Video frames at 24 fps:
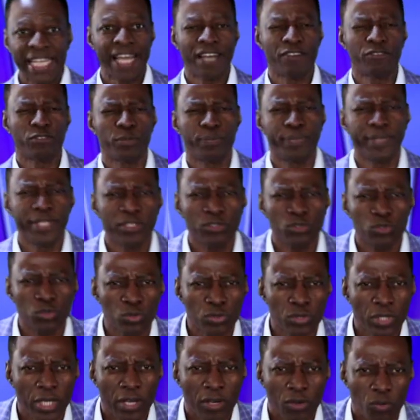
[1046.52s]
Have you been
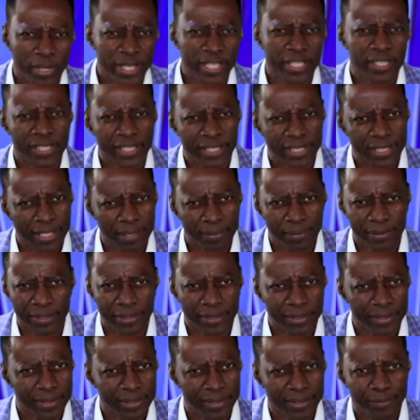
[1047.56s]
to wedding
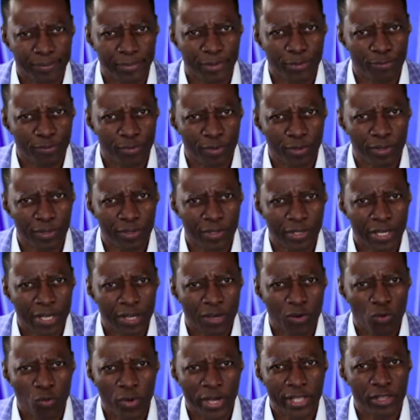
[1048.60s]
receptions before
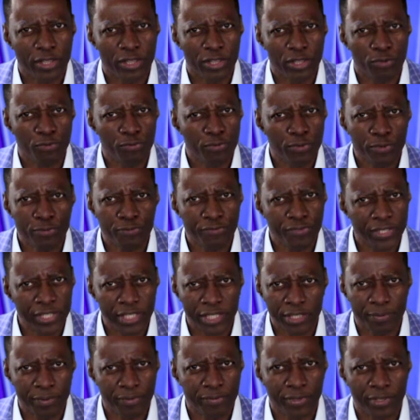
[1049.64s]
where the food
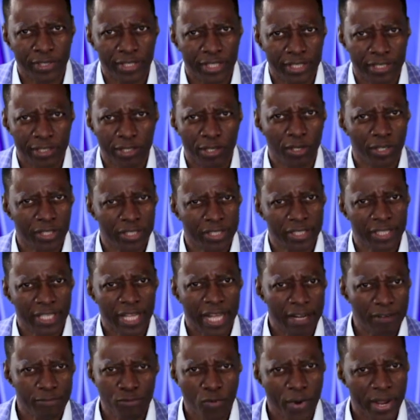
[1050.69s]
finished before it got
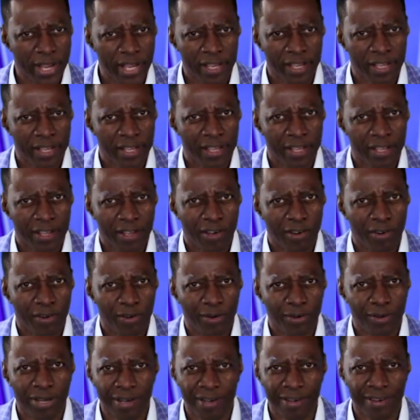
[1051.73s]
halfway
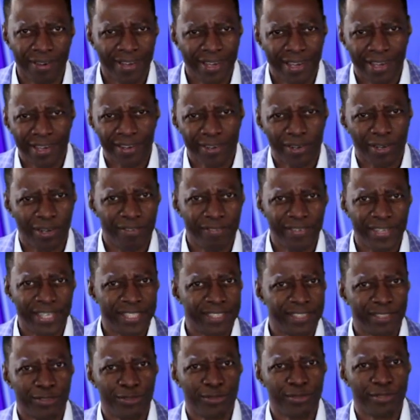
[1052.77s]
or
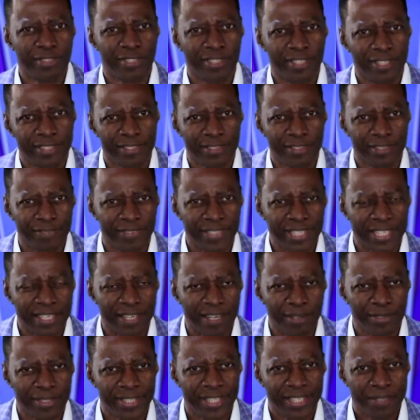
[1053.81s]
covered two-thirds of the
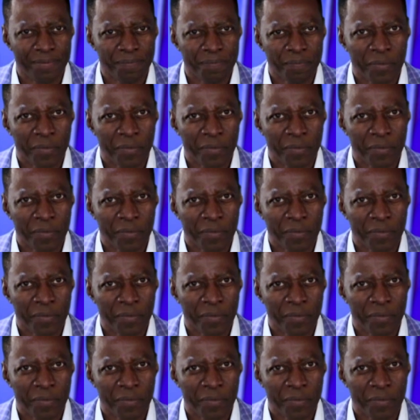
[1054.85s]
crowd?